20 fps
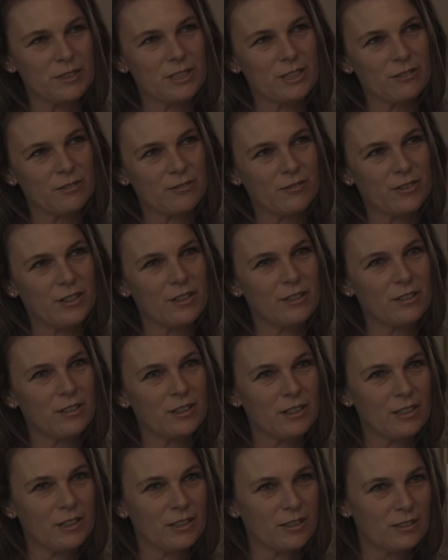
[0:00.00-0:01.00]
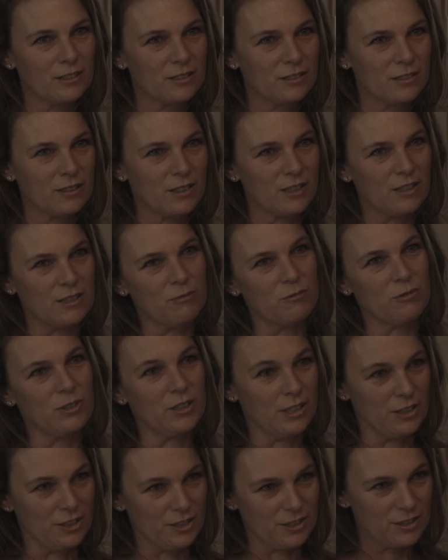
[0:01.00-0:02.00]
severely
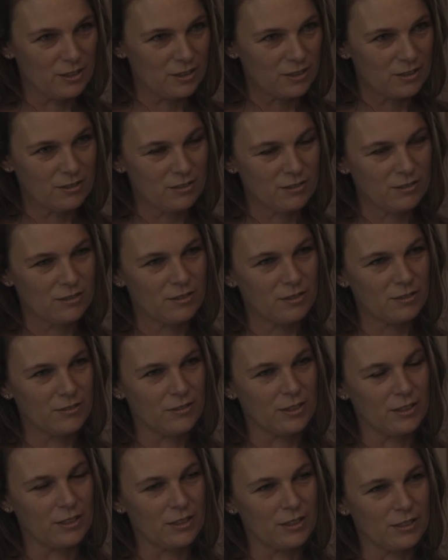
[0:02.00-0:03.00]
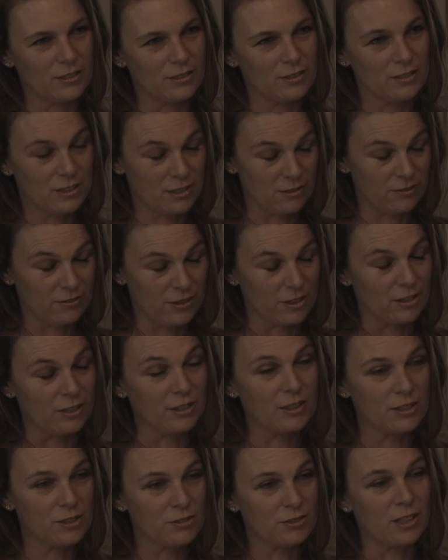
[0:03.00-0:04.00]
religious, severely
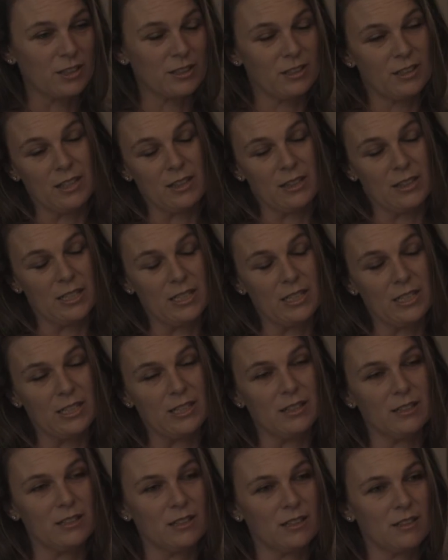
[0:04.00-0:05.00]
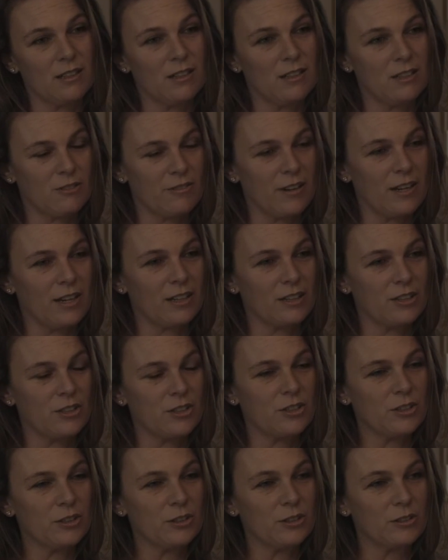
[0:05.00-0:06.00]
strict. They didn't acknowledge Vatican
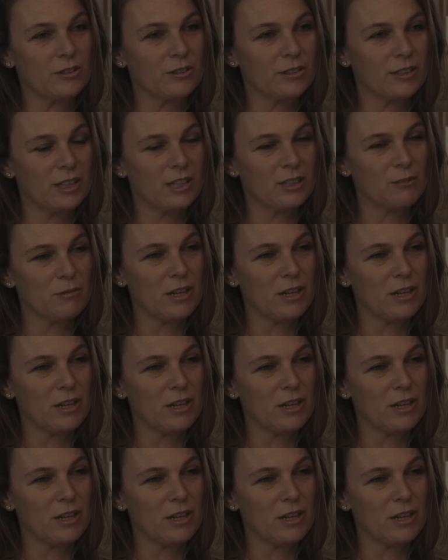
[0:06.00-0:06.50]
II. And